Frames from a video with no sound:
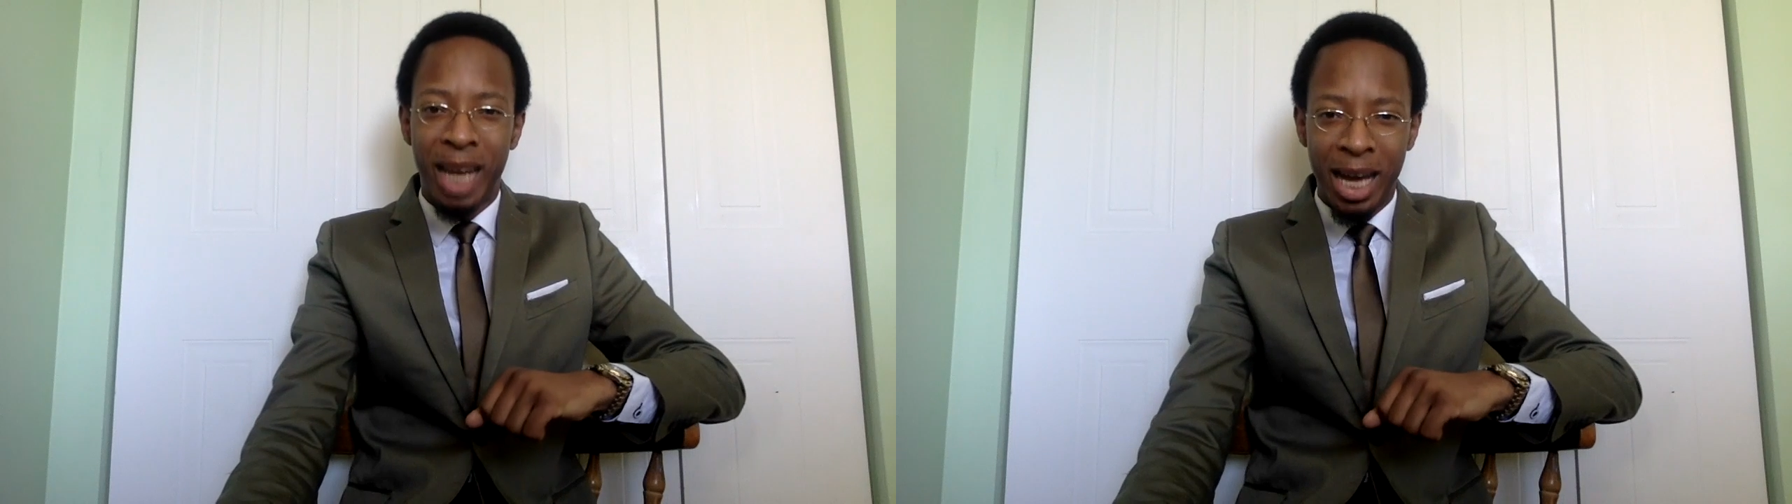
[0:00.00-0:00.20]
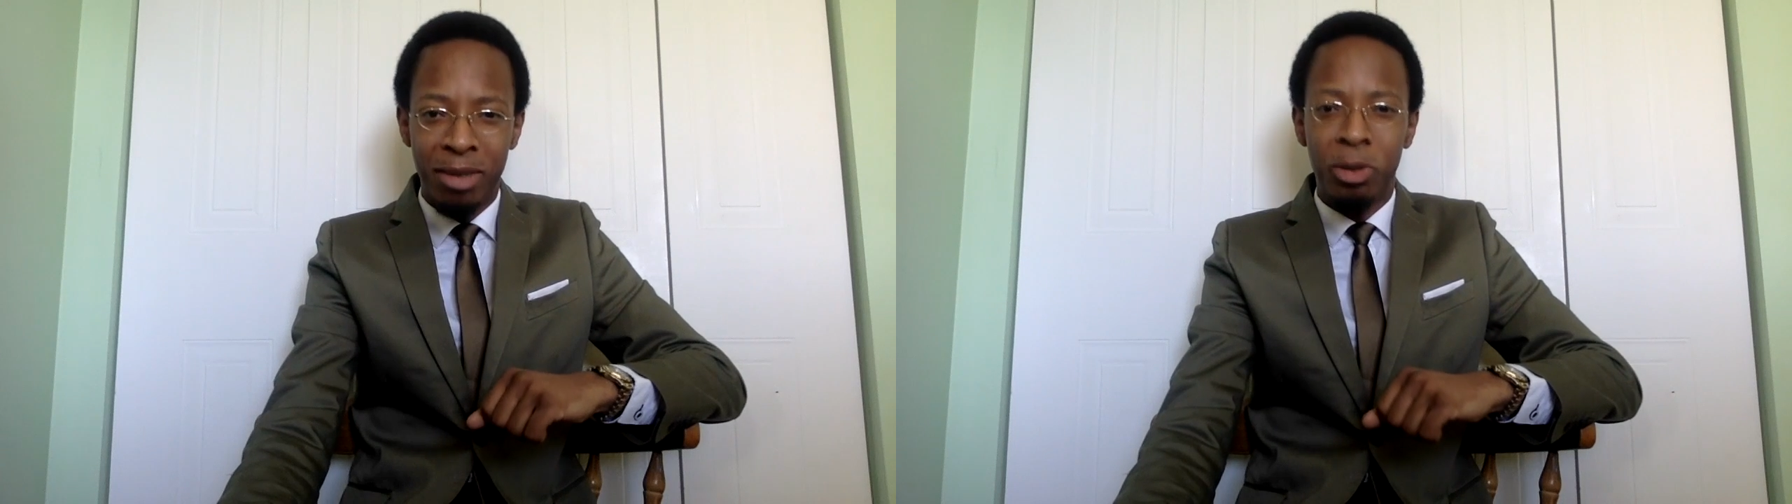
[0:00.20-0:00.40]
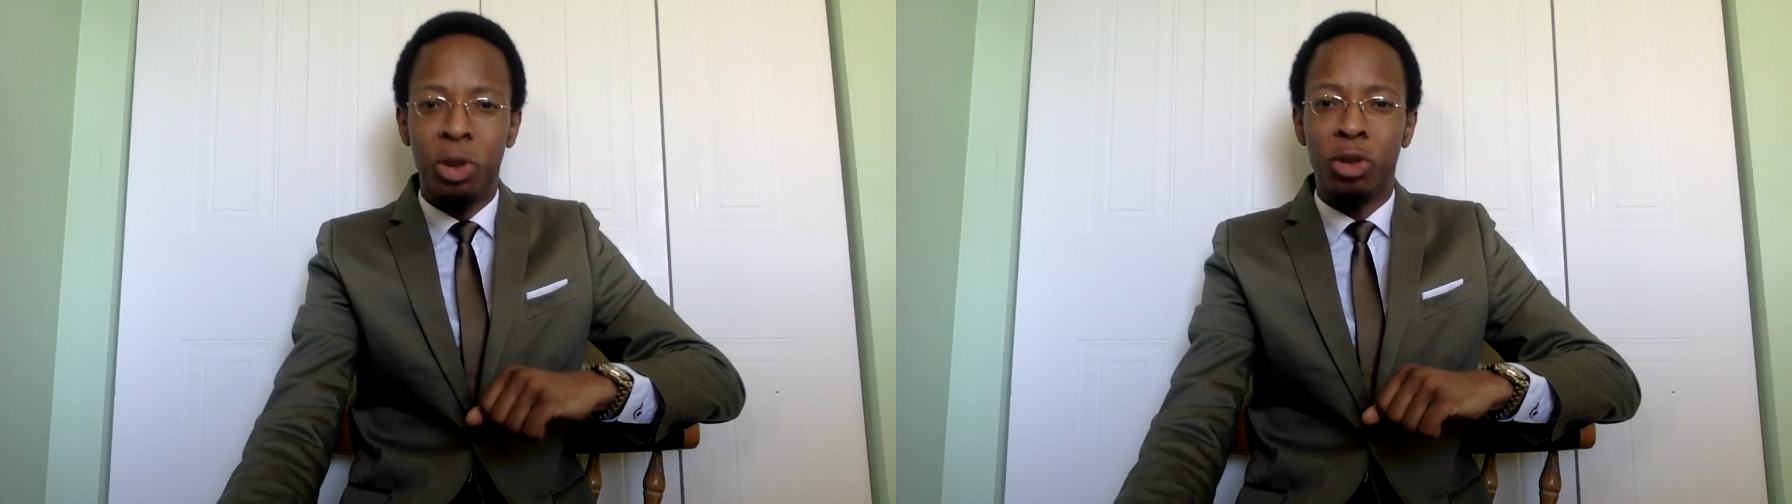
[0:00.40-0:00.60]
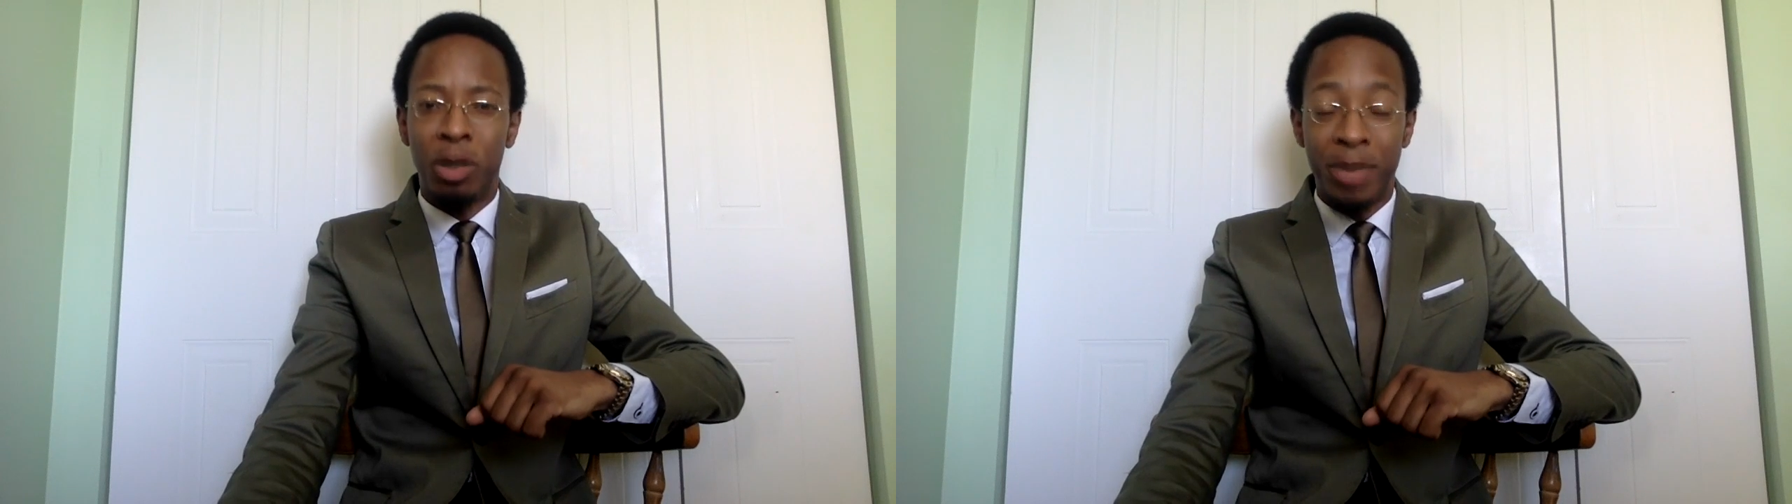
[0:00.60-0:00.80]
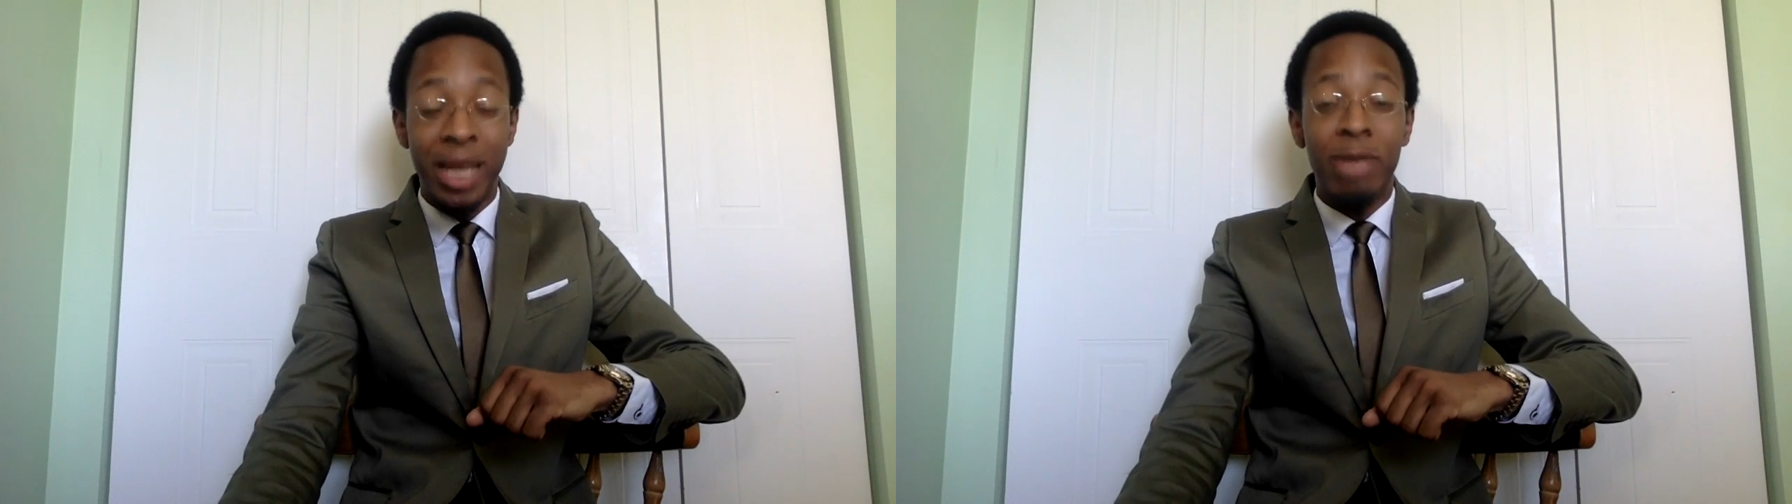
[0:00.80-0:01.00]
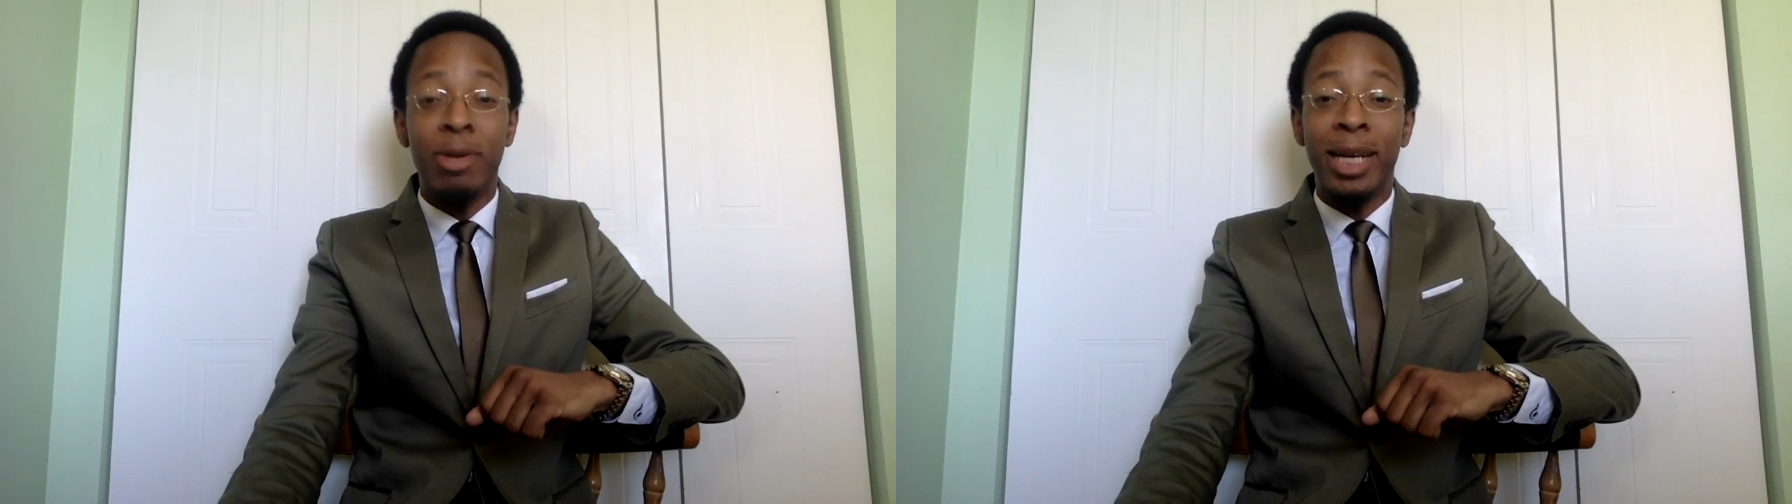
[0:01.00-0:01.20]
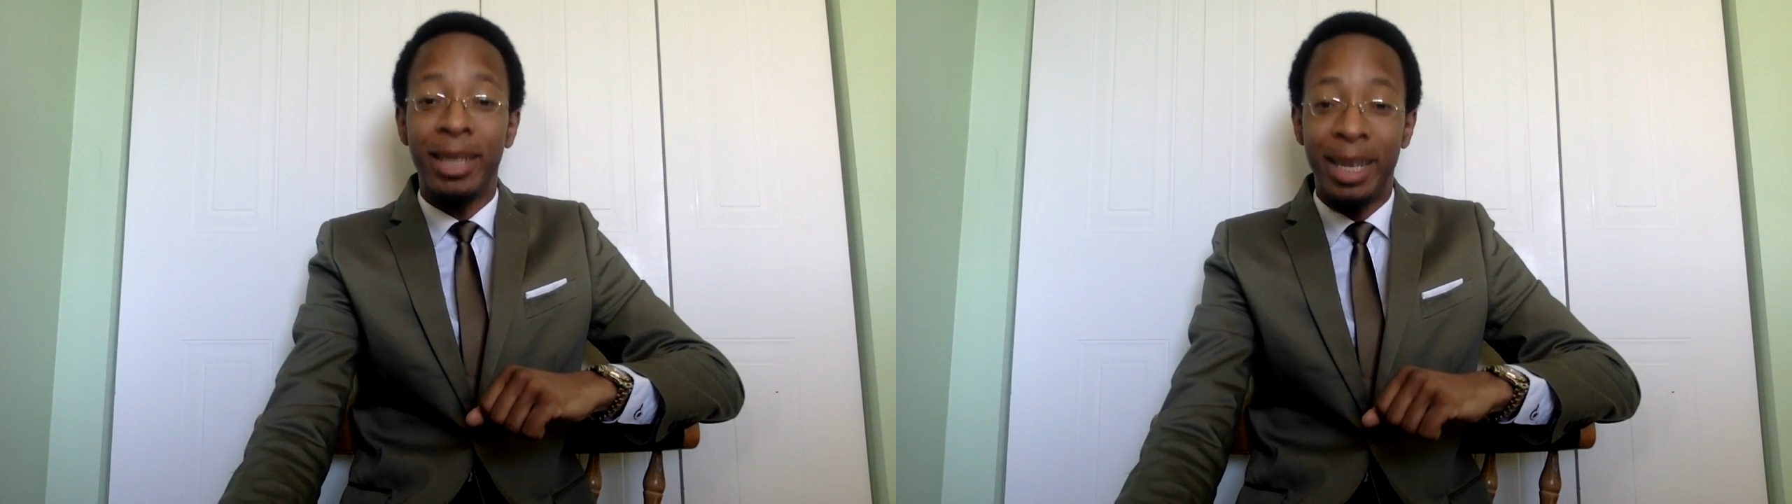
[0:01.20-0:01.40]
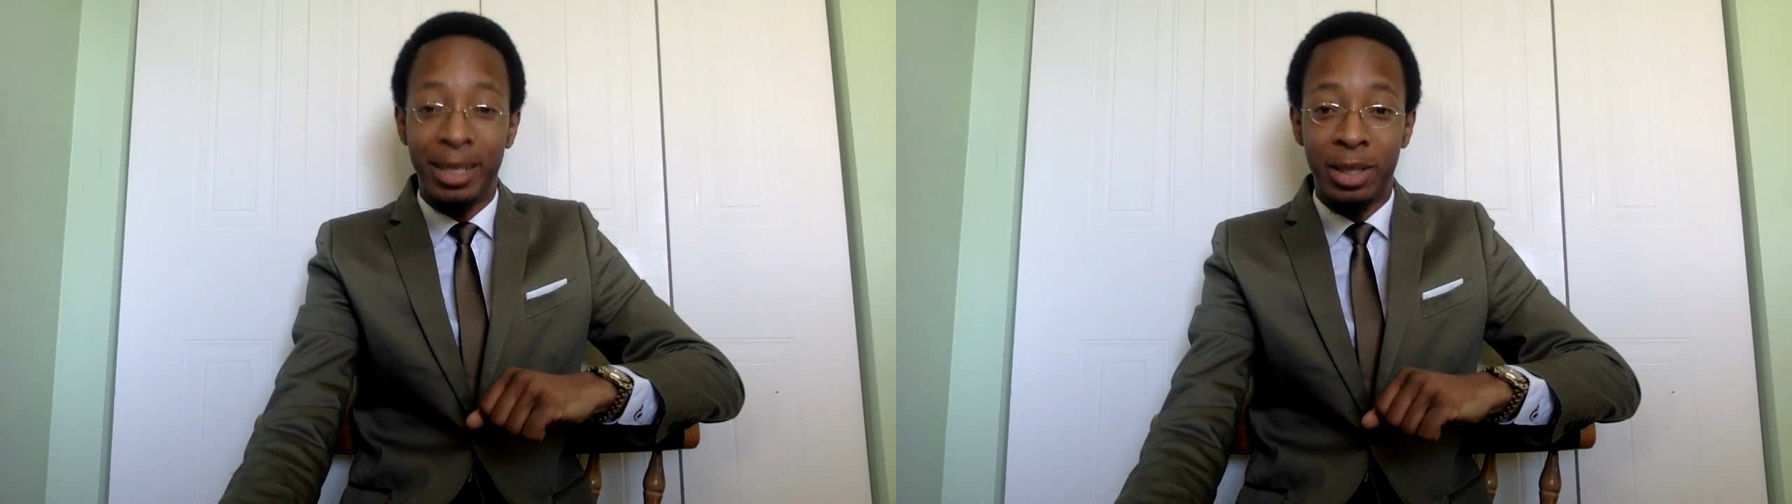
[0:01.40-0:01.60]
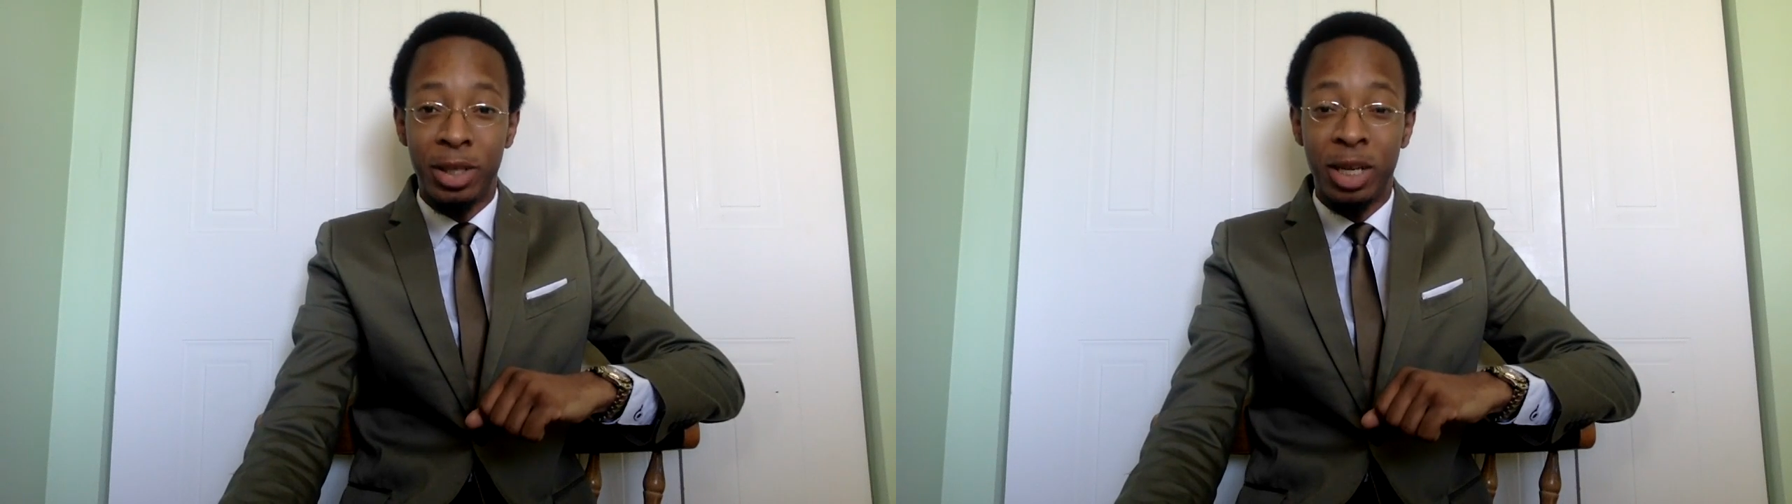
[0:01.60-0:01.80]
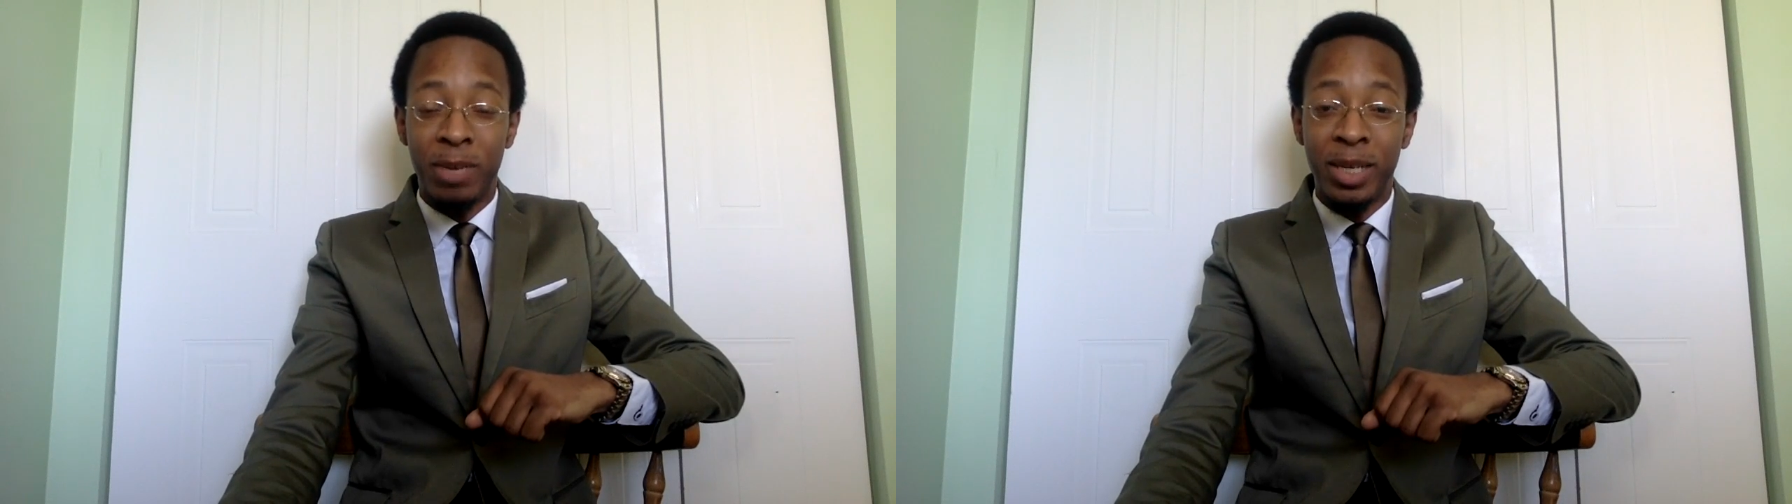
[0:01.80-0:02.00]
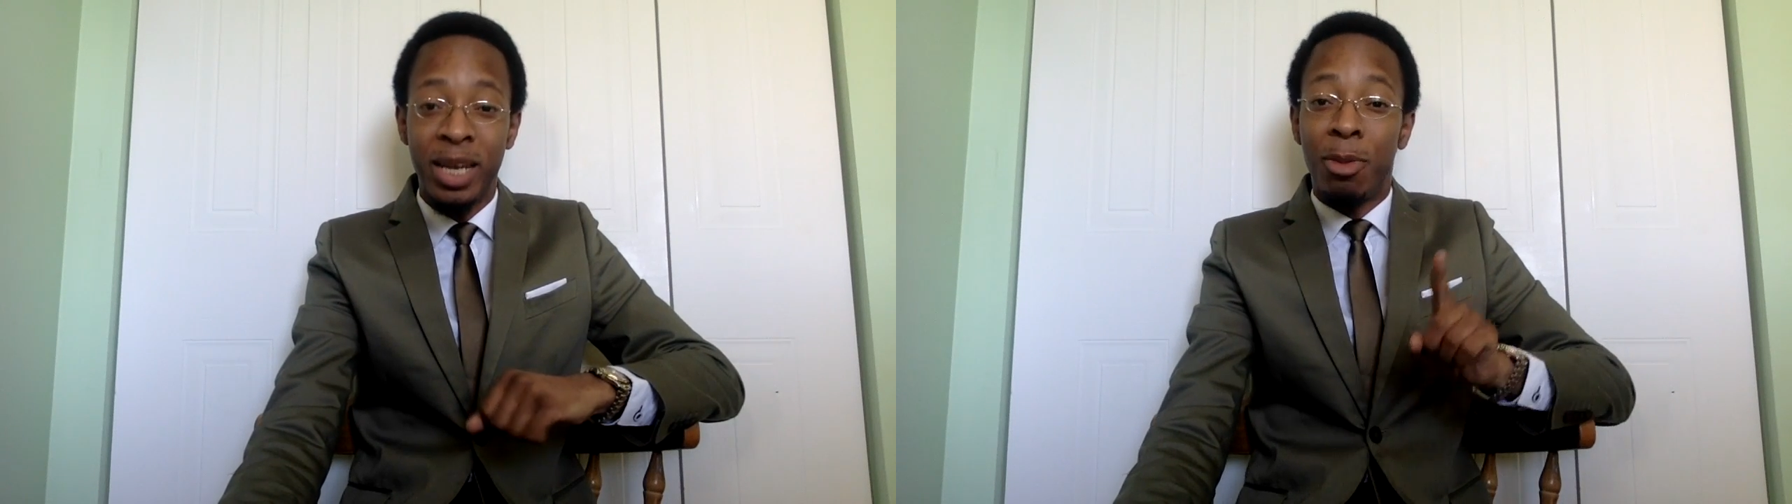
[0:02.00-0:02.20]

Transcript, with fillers: Donald Trump. That's right, ladies and gentlemen.